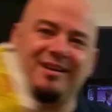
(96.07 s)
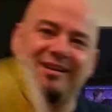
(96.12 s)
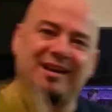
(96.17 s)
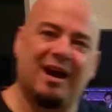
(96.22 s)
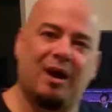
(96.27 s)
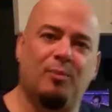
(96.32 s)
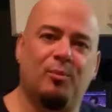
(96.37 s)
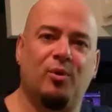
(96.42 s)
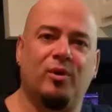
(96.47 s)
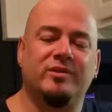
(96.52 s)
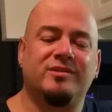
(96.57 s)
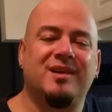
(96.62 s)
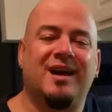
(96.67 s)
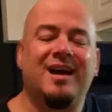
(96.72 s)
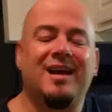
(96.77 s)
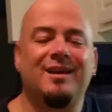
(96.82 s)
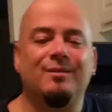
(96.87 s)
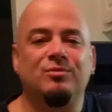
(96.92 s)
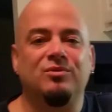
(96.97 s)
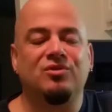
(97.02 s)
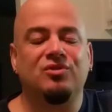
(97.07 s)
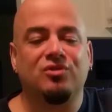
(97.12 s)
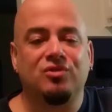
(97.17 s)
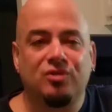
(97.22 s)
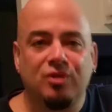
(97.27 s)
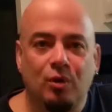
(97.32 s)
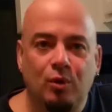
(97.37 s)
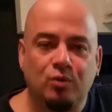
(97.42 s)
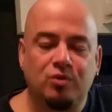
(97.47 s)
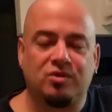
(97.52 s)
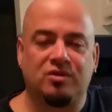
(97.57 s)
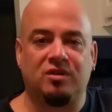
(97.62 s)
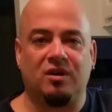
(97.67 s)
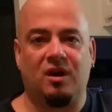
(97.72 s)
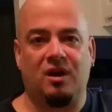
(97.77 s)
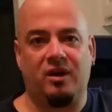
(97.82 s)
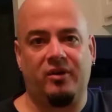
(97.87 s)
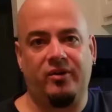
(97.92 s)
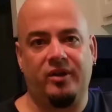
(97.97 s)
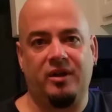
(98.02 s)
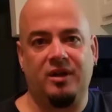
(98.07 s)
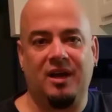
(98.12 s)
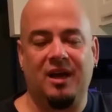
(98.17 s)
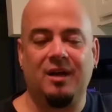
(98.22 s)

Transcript: Cowboys, I am so sorry.